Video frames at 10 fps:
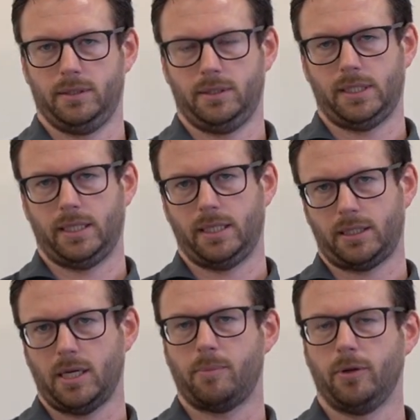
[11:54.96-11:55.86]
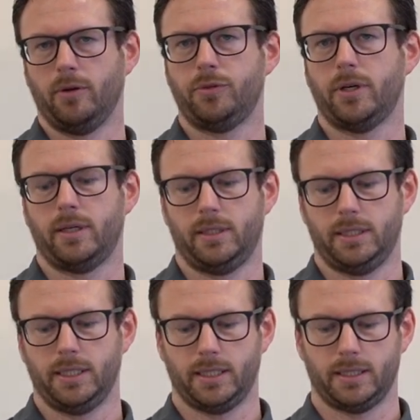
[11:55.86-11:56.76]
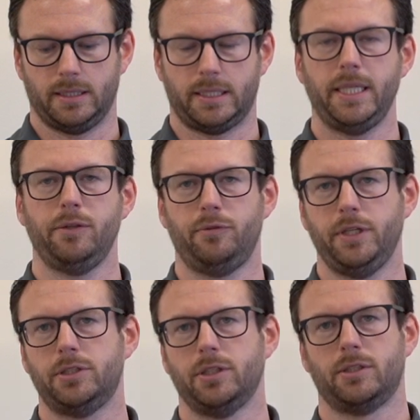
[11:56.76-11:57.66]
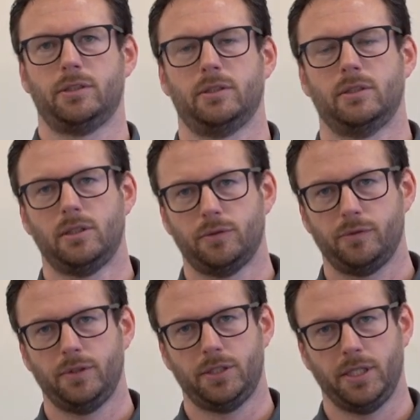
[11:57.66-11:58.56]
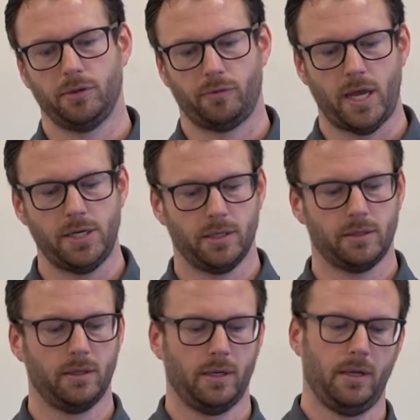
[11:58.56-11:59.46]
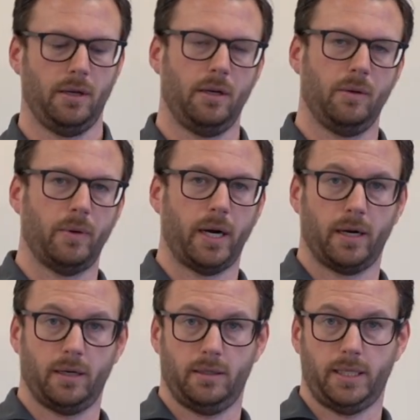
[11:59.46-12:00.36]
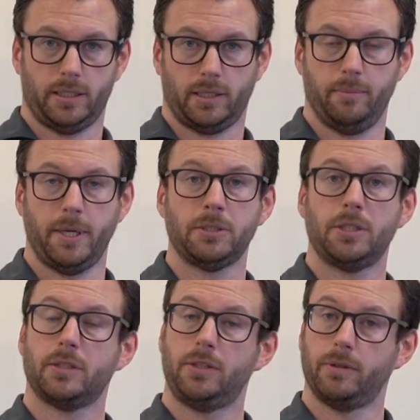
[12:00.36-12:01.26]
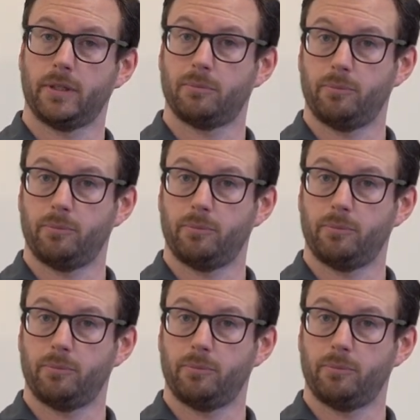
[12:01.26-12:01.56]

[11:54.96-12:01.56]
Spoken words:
a couple of the key features of this innovation, where, as I mentioned, you can